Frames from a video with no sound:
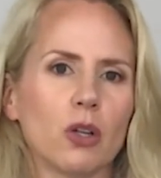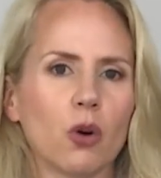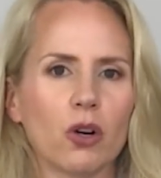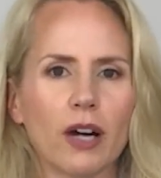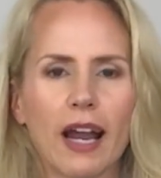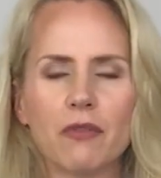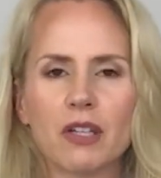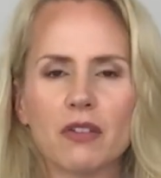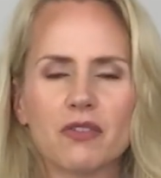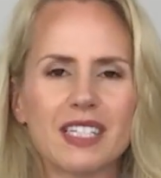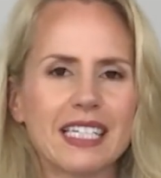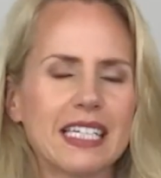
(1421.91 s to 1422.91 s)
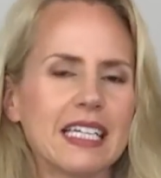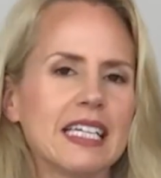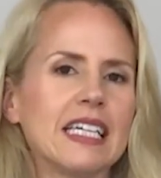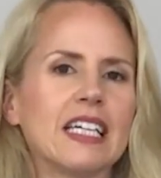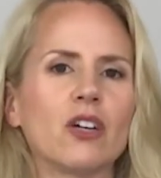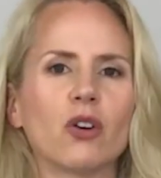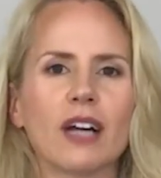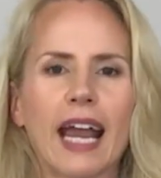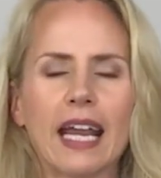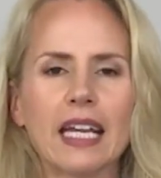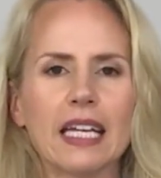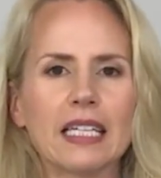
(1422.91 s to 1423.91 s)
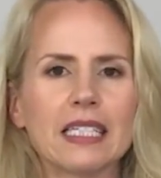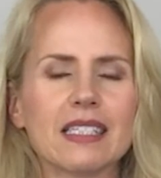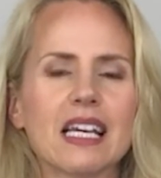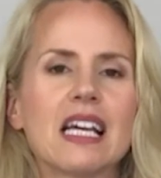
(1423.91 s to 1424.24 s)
or having fatigue or achiness